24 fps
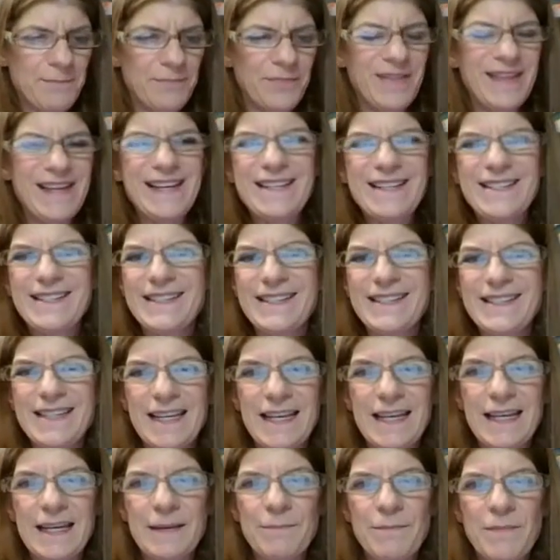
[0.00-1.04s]
These
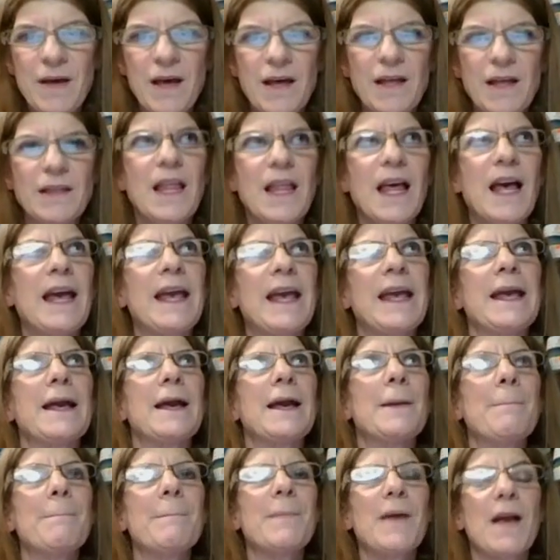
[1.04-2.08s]
seem
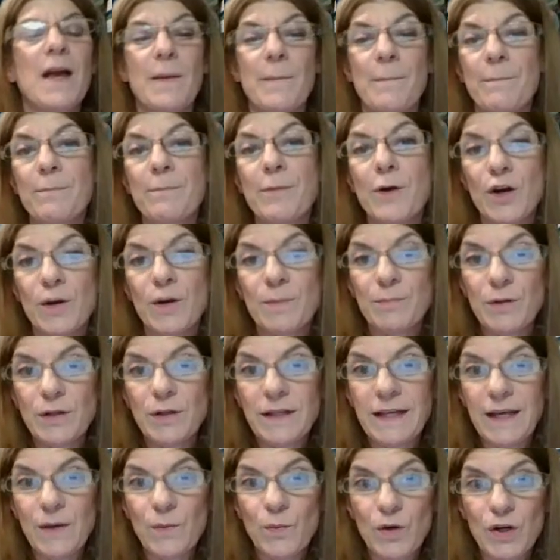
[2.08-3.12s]
like
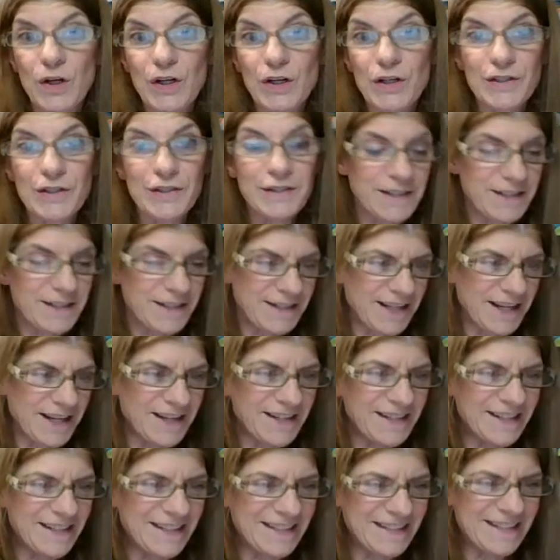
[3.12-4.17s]
purpley words
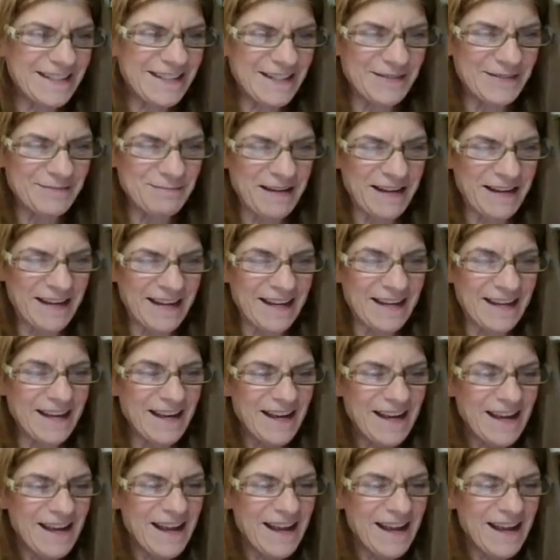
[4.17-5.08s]
to me